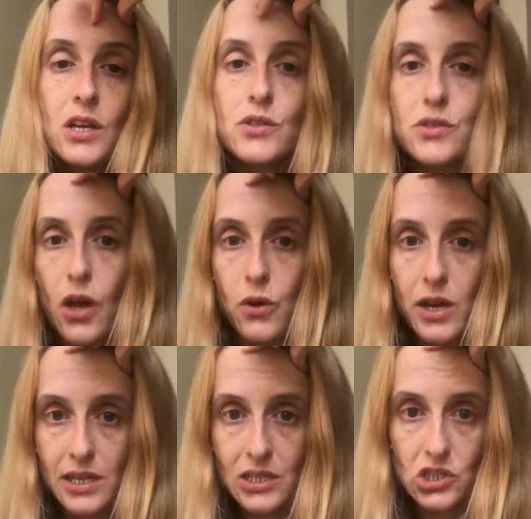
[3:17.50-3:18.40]
So
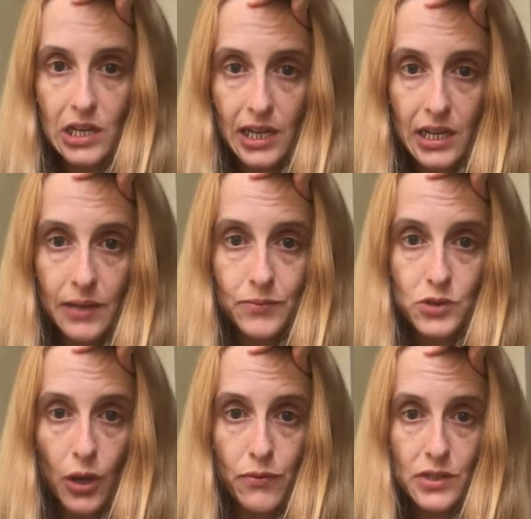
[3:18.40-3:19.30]
initially,
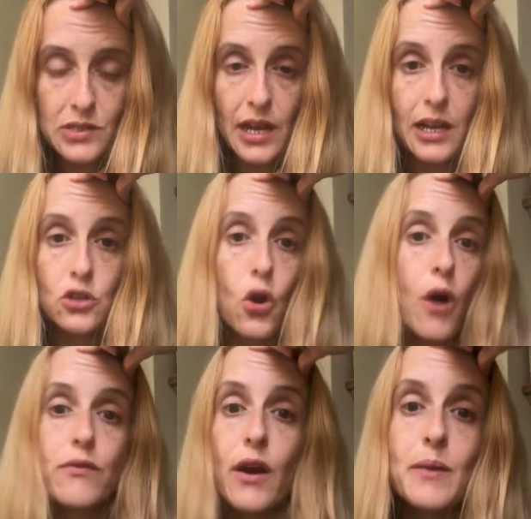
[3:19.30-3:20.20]
if it's like not
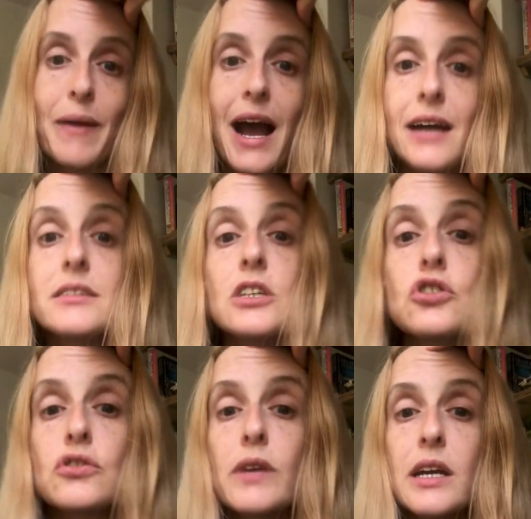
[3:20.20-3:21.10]
a very bad
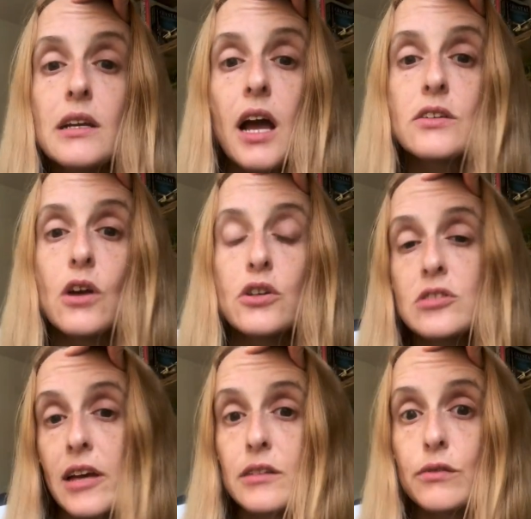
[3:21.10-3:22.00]
injury, like it only
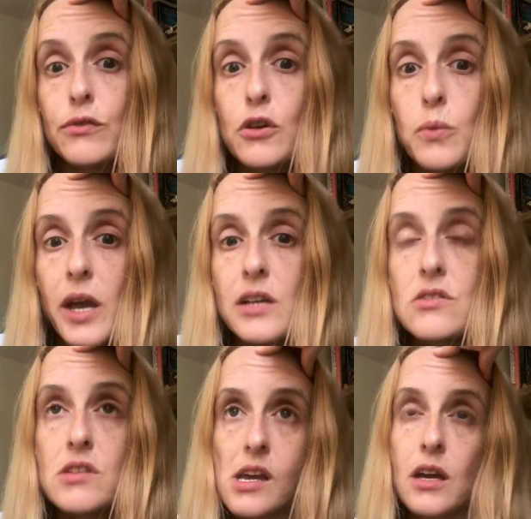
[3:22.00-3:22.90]
takes a few weeks
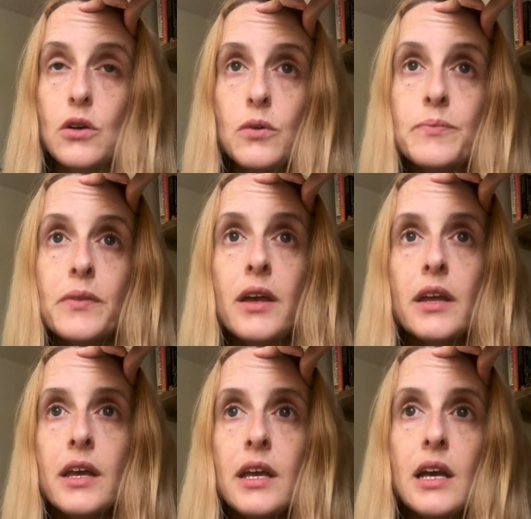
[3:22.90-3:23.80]
to heal,
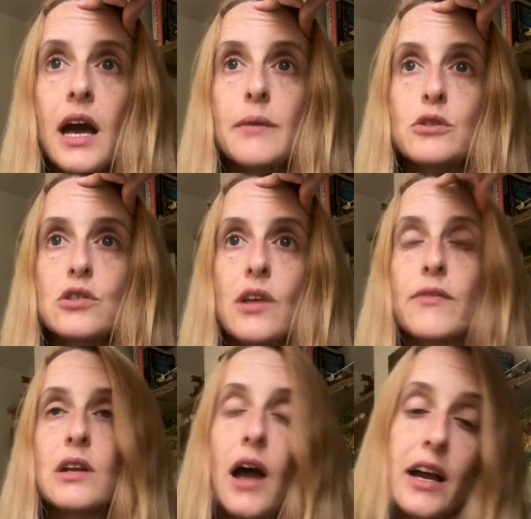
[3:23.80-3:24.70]
and you just have
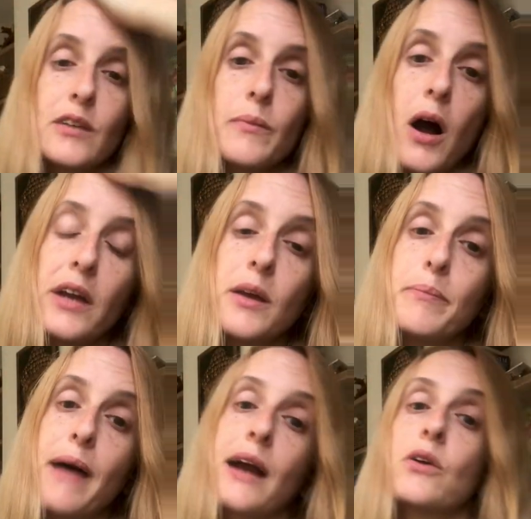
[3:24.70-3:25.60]
a minor
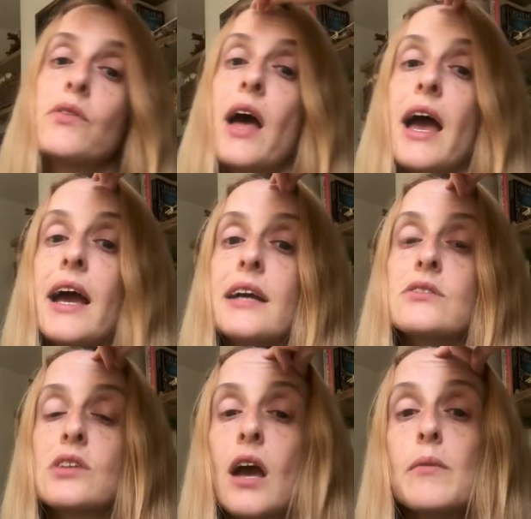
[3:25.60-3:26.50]
bang on the head,
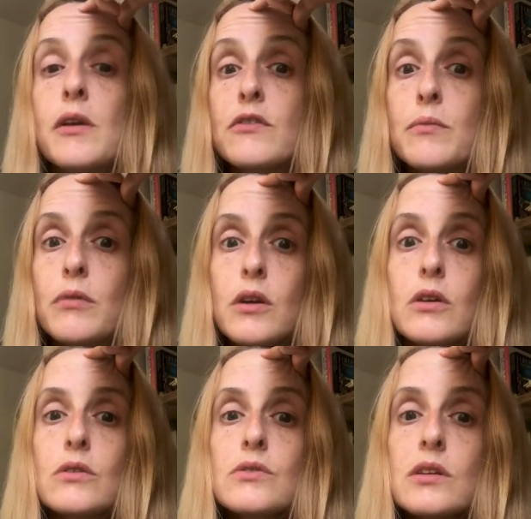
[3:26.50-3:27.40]
you get a bit of a
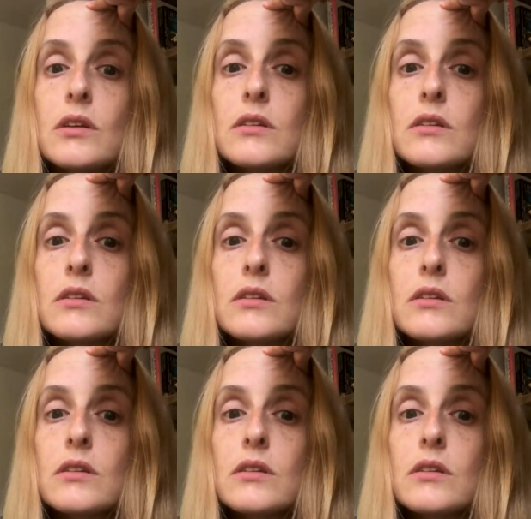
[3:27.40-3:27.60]
bruise,